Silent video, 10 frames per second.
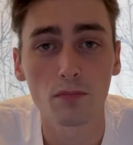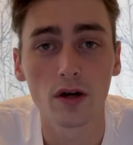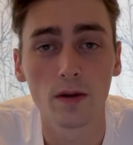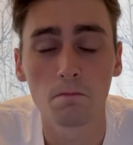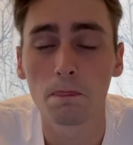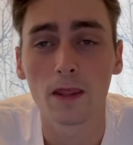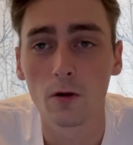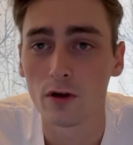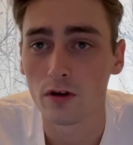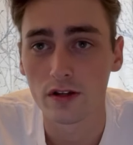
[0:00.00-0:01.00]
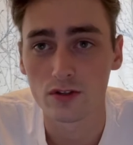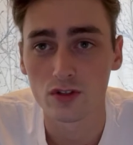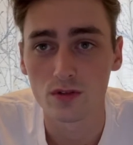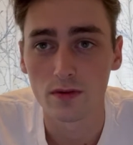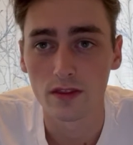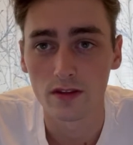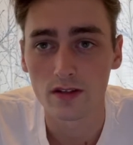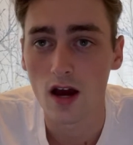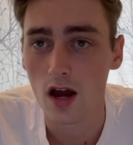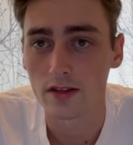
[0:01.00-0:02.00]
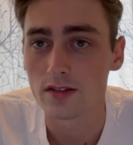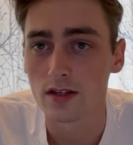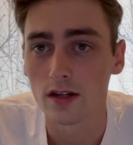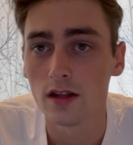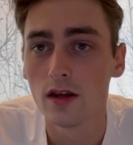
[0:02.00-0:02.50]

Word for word: but Goyard has just been this constant